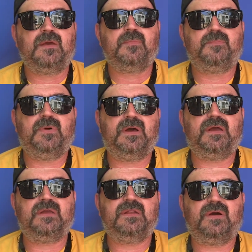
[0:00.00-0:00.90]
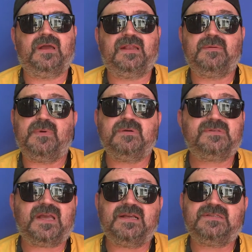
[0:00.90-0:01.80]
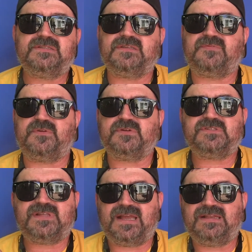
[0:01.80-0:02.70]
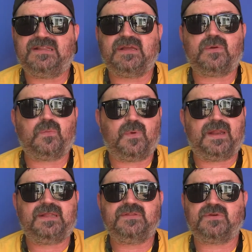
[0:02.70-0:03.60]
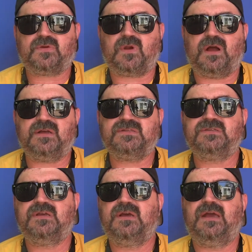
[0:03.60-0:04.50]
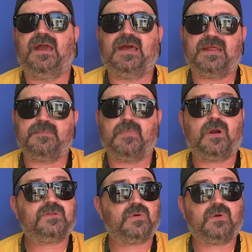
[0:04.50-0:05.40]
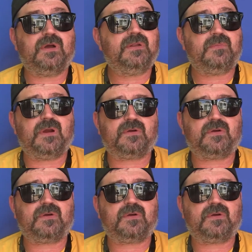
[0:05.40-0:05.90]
But, you know, and in most cases, if you're standing there waiting to cross, at a marked or unmarked